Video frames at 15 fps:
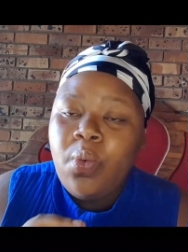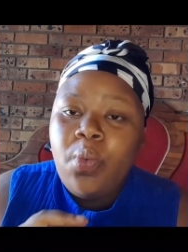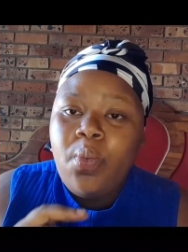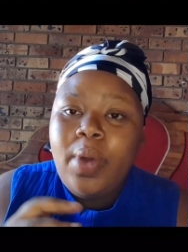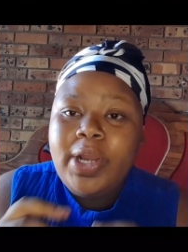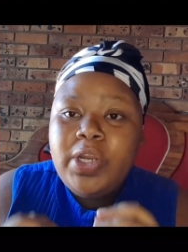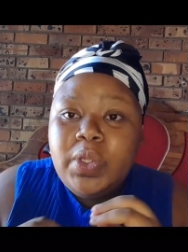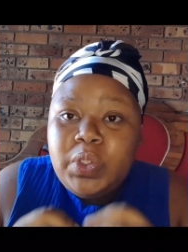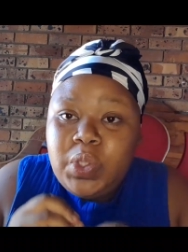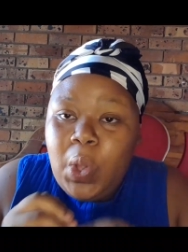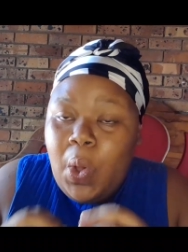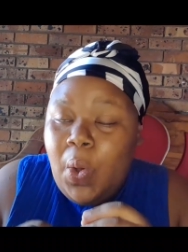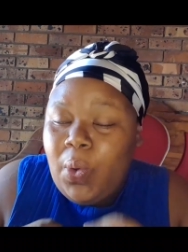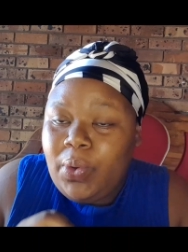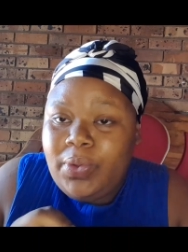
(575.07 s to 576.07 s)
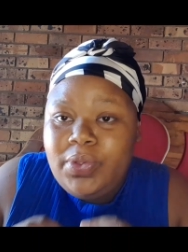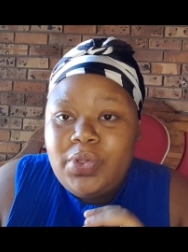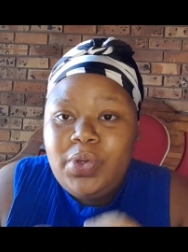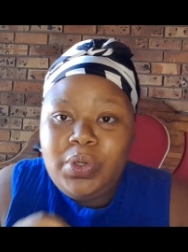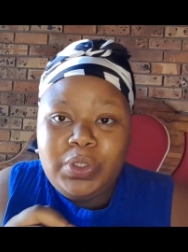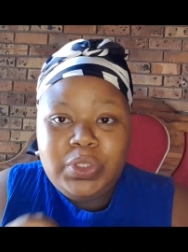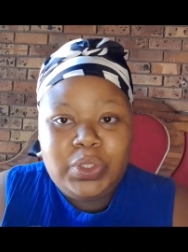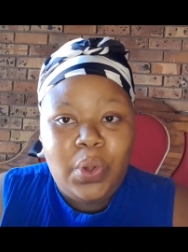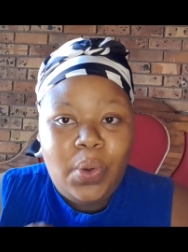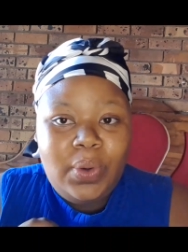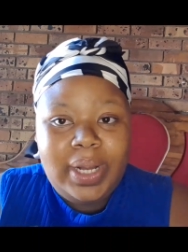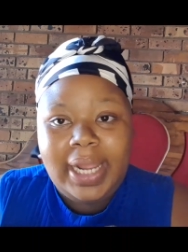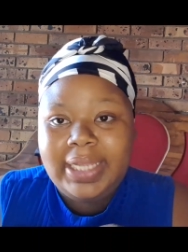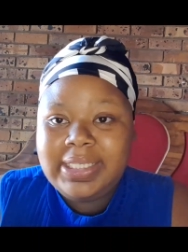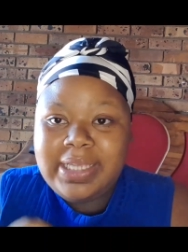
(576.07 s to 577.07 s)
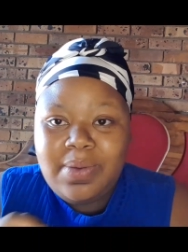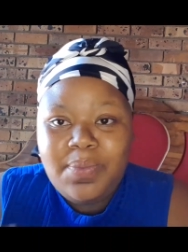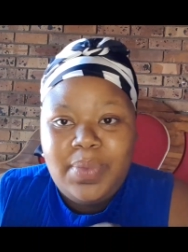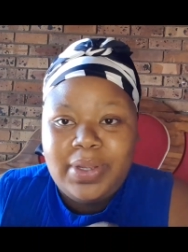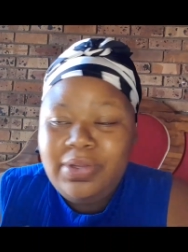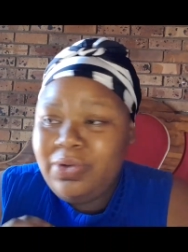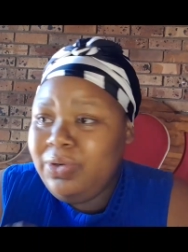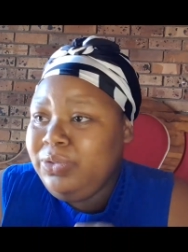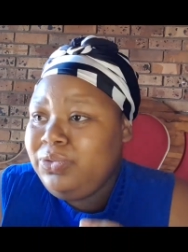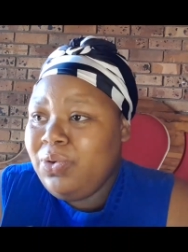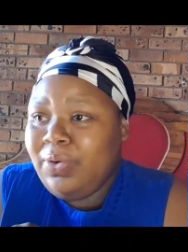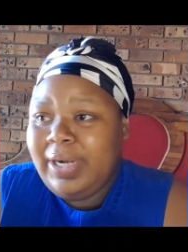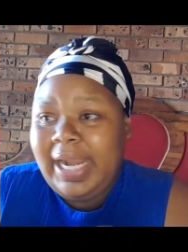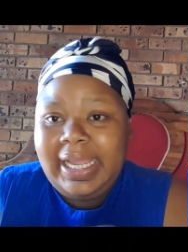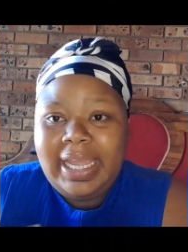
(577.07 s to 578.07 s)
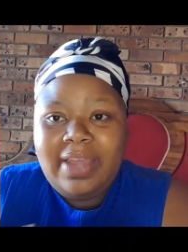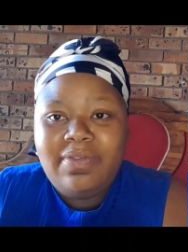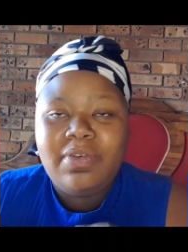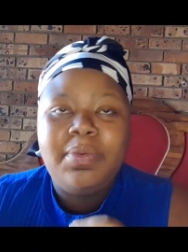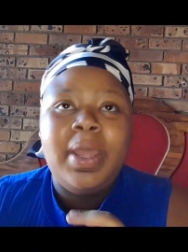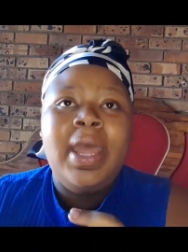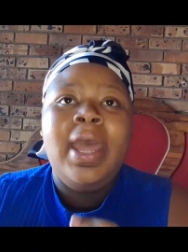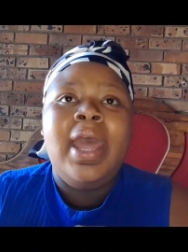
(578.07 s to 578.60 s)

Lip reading: When you talk, you don't talk like someone. You don't talk like everyone.